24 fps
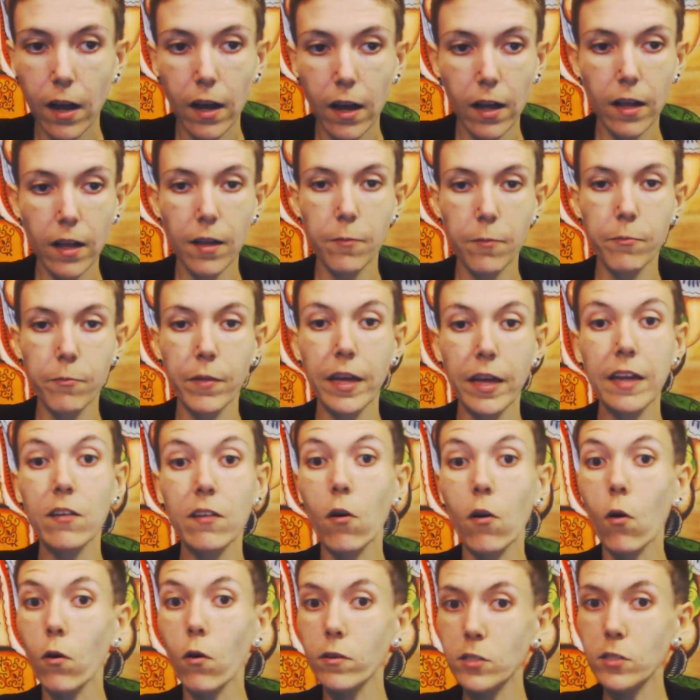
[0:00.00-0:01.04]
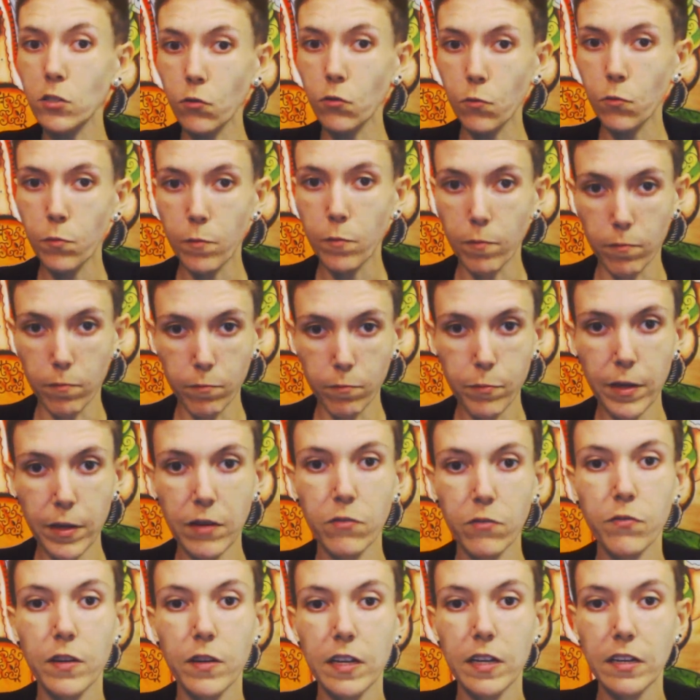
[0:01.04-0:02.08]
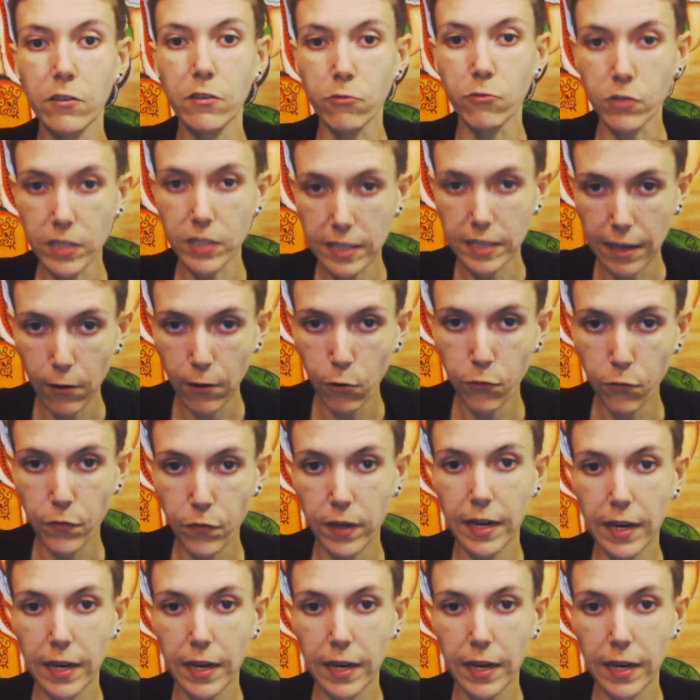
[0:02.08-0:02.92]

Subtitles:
and also benefiting yourself